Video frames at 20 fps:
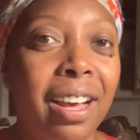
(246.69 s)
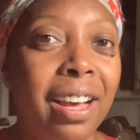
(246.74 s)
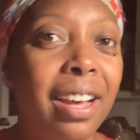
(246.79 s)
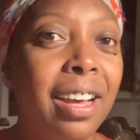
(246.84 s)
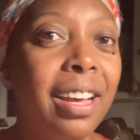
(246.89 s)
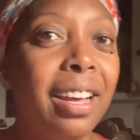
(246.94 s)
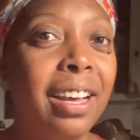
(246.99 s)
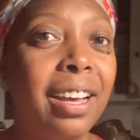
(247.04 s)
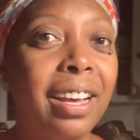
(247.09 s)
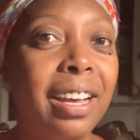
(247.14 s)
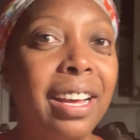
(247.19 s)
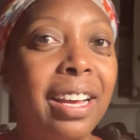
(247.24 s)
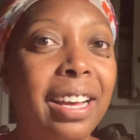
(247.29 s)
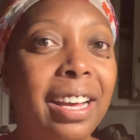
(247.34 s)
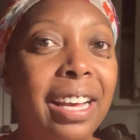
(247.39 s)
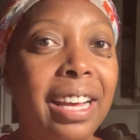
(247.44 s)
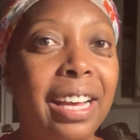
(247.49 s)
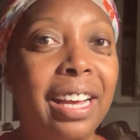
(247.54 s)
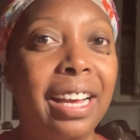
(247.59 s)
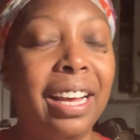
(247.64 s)

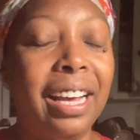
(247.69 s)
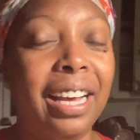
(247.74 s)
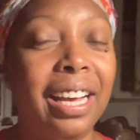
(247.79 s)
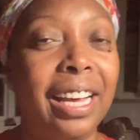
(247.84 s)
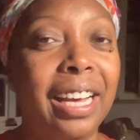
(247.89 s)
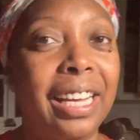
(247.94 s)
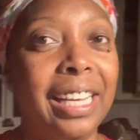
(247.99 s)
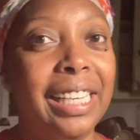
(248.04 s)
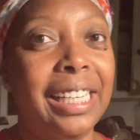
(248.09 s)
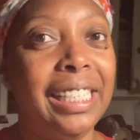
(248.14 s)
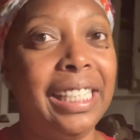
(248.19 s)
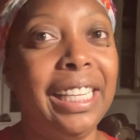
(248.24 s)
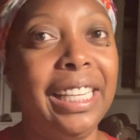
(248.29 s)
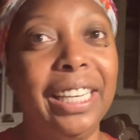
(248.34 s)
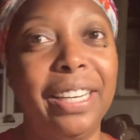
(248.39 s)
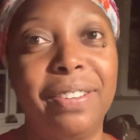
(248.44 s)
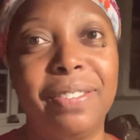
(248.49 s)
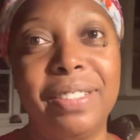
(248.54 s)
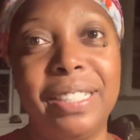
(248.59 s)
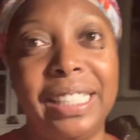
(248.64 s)
uh, you
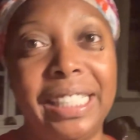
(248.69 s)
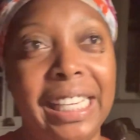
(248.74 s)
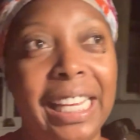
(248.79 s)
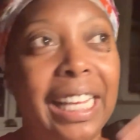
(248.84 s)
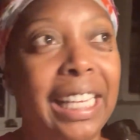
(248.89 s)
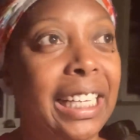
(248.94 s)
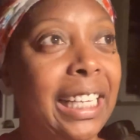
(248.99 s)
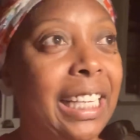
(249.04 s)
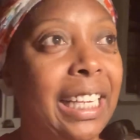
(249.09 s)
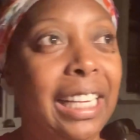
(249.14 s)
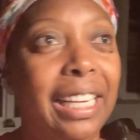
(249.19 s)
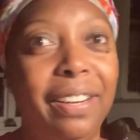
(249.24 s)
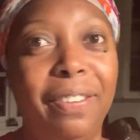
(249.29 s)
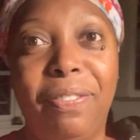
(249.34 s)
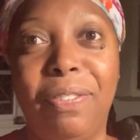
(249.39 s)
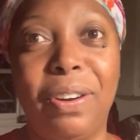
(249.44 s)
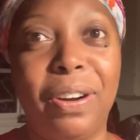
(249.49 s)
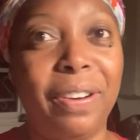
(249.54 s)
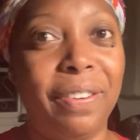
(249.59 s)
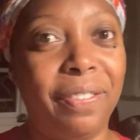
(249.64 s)
know, daily
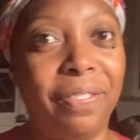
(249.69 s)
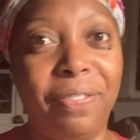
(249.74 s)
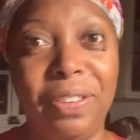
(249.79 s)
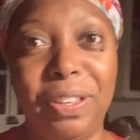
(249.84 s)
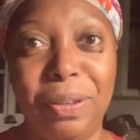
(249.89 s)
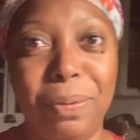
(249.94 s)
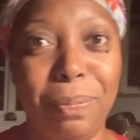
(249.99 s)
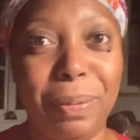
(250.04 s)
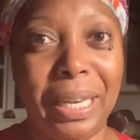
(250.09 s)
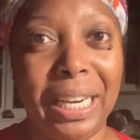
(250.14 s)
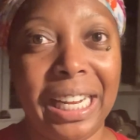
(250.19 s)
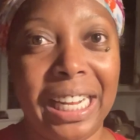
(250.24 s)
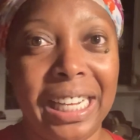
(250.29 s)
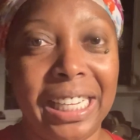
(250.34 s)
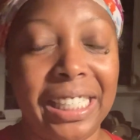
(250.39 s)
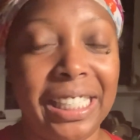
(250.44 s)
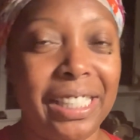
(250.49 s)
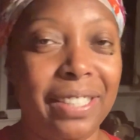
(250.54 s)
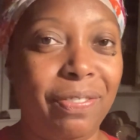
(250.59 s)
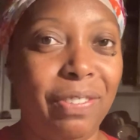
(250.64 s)
for a few
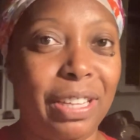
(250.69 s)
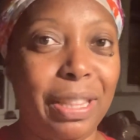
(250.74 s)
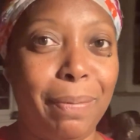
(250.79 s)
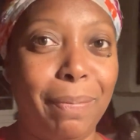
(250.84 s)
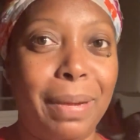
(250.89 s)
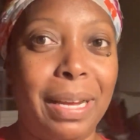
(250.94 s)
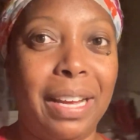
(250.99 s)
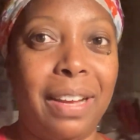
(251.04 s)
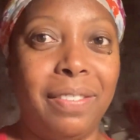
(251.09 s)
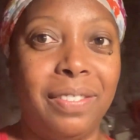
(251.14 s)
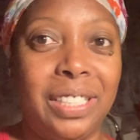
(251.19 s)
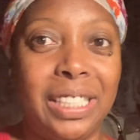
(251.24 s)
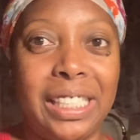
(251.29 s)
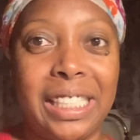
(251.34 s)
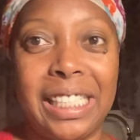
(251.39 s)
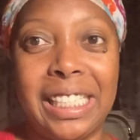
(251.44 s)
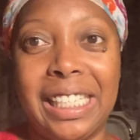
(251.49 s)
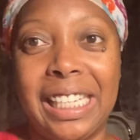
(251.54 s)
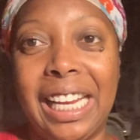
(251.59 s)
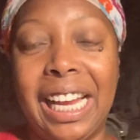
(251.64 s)
minutes for the month,
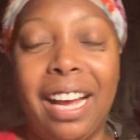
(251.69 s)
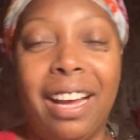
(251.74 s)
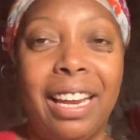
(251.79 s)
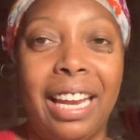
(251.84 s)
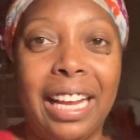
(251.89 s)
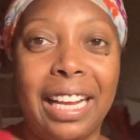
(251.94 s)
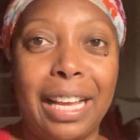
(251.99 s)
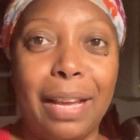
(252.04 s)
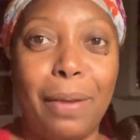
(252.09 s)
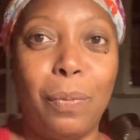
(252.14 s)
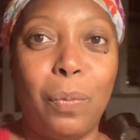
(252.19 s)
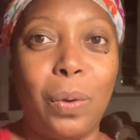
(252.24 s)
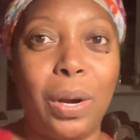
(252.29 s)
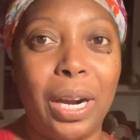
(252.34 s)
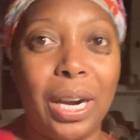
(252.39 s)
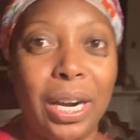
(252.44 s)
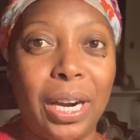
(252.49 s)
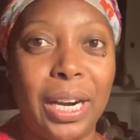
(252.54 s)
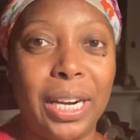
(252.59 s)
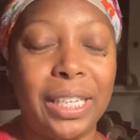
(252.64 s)
just to see how like it
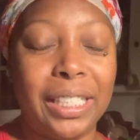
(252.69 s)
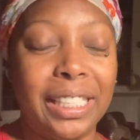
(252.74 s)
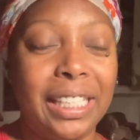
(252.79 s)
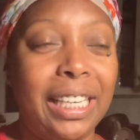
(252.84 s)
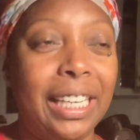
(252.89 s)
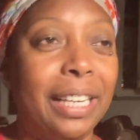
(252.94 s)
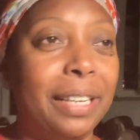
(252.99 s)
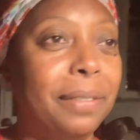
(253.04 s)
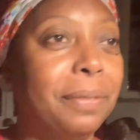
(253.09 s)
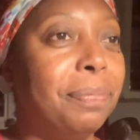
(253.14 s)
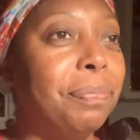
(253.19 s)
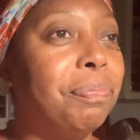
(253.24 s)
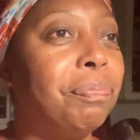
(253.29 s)
works, you know,